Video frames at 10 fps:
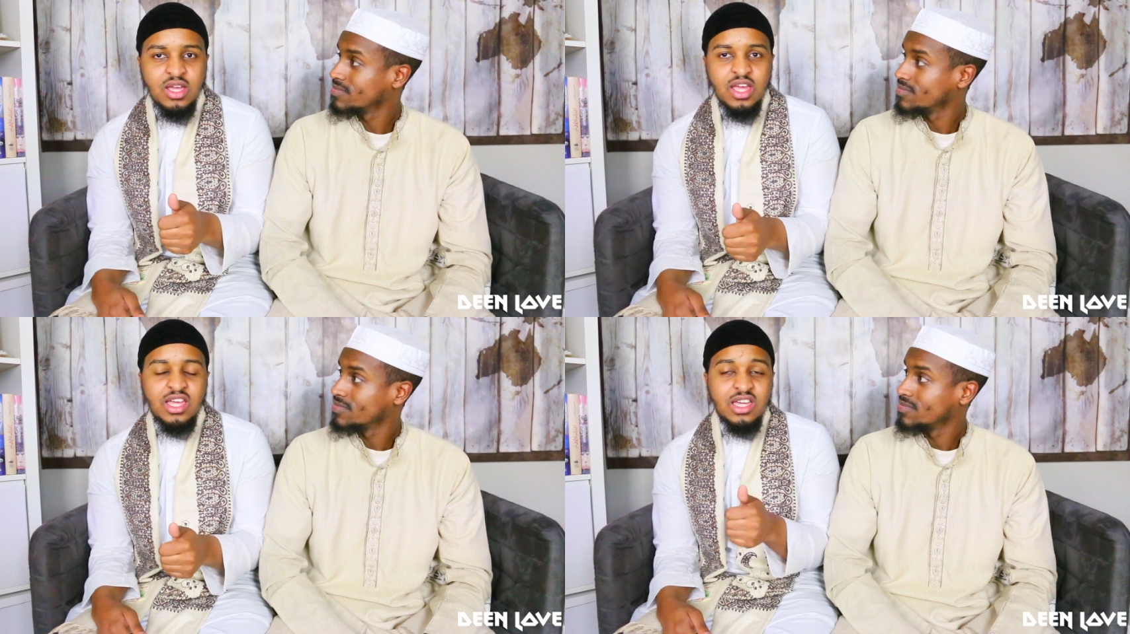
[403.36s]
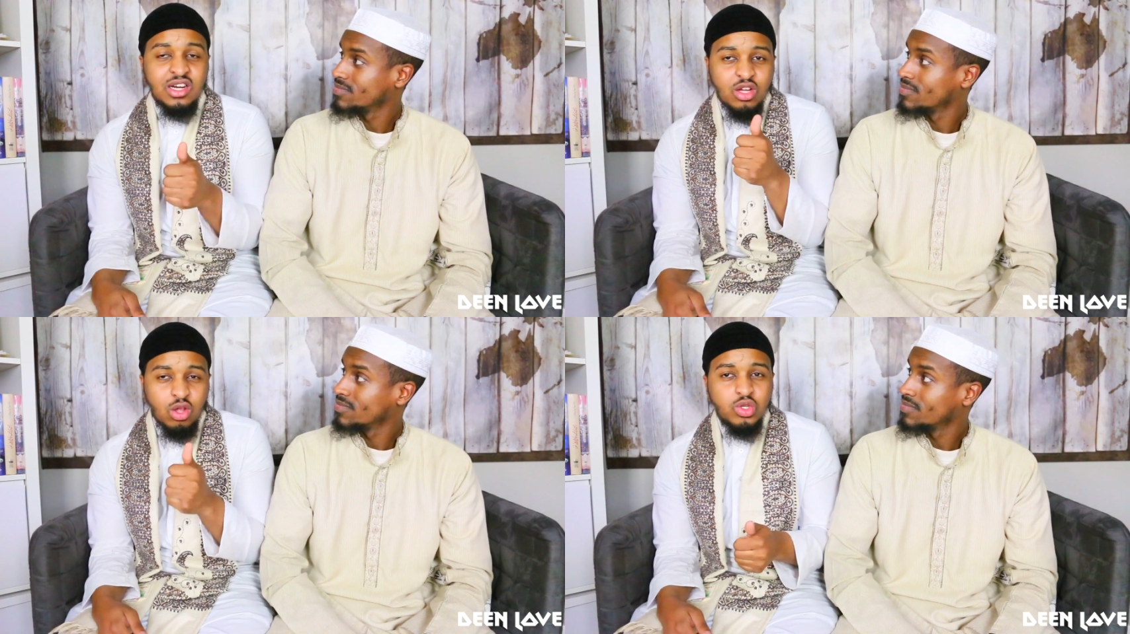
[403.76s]
Speaker 1: and
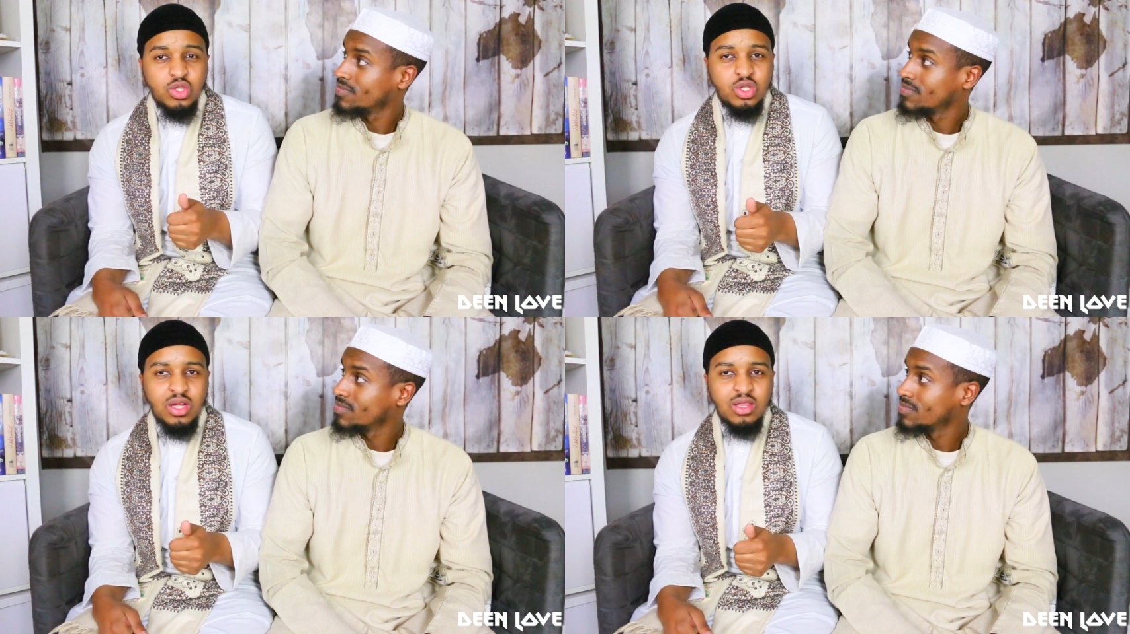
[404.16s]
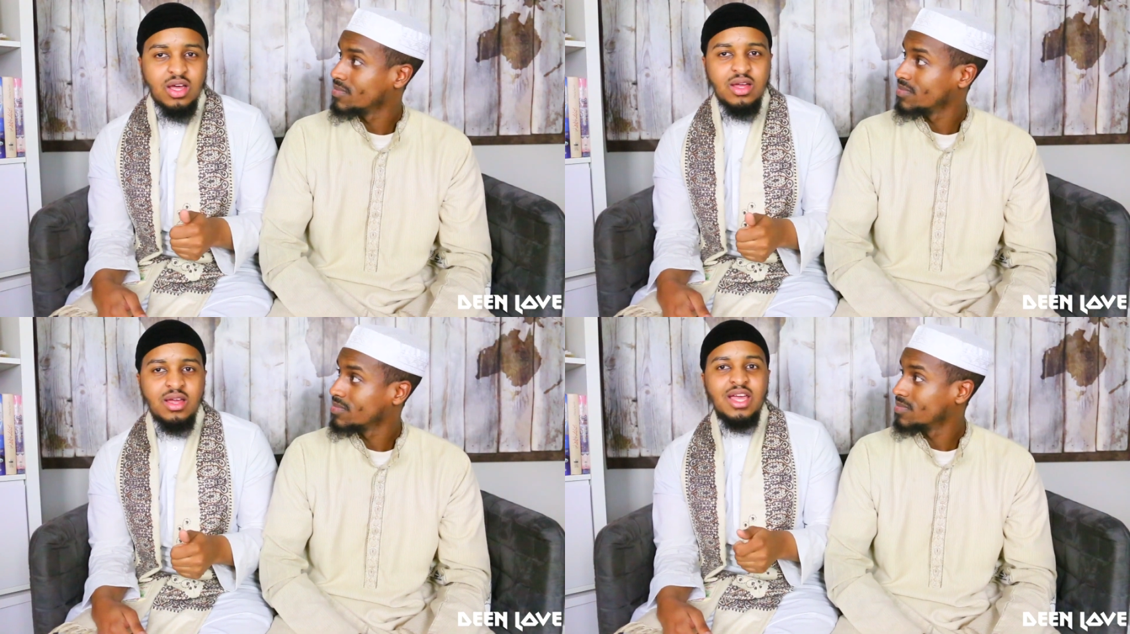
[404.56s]
getting closer to
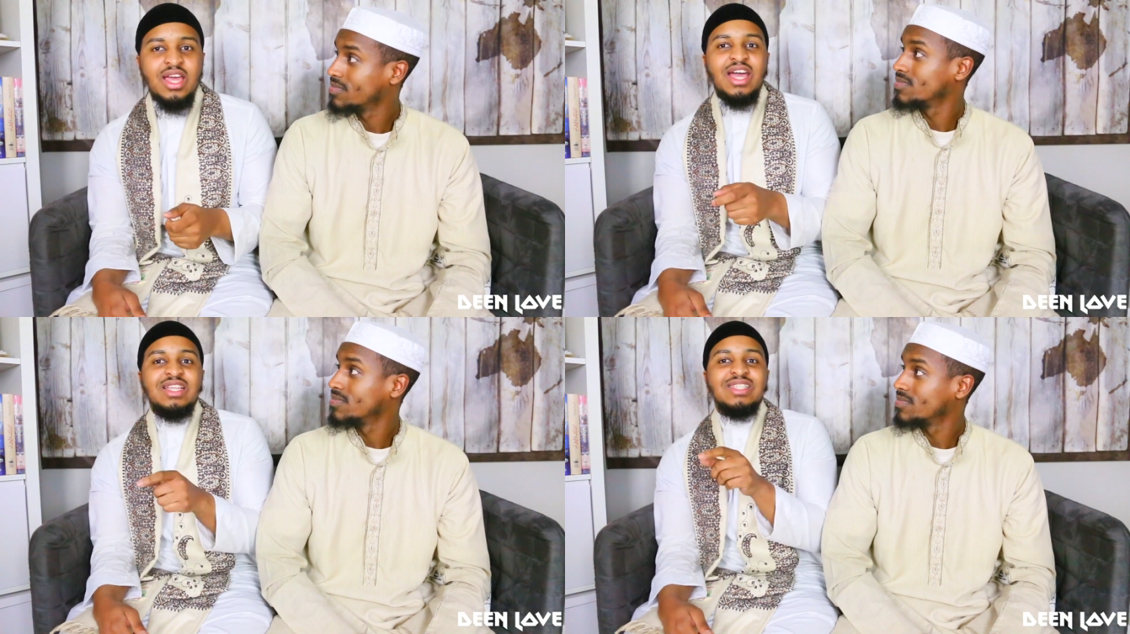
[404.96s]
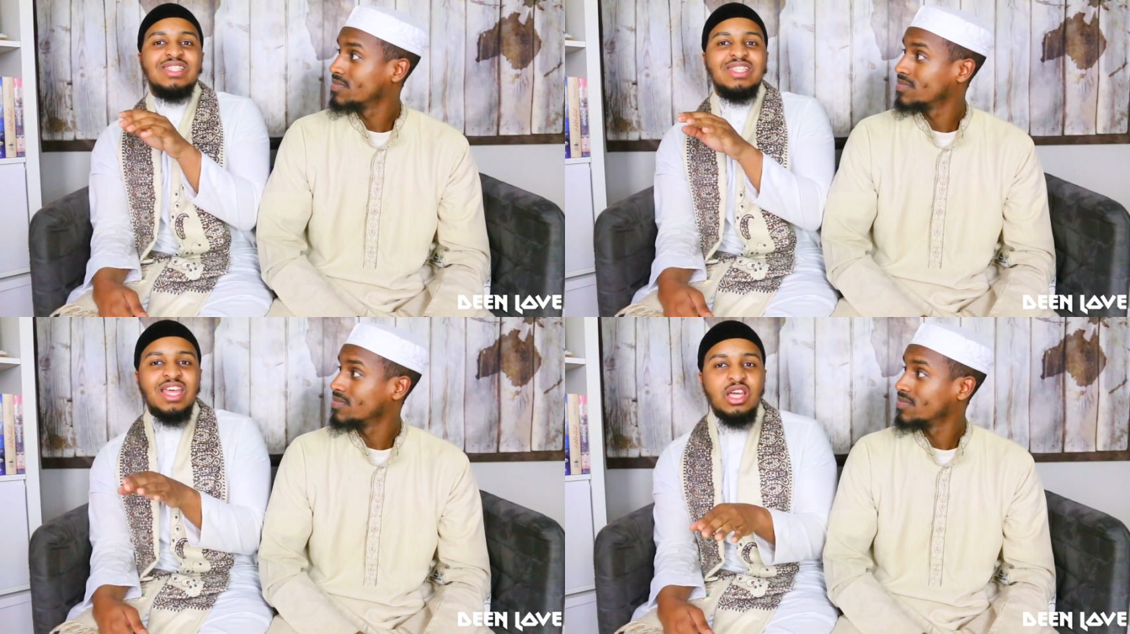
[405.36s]
Allah and
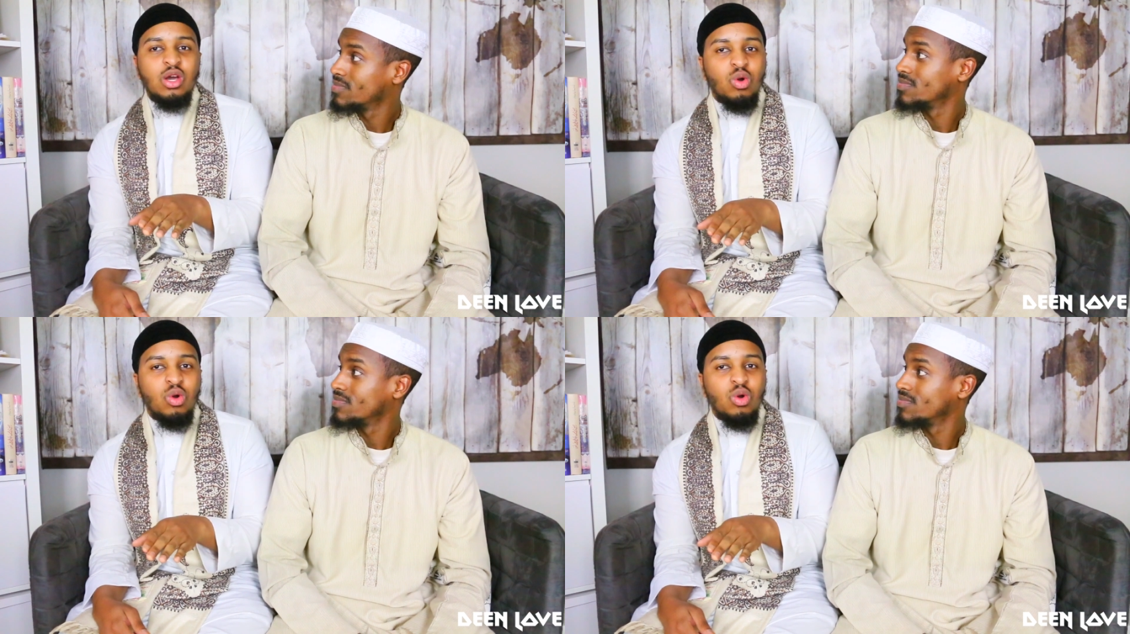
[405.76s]
staying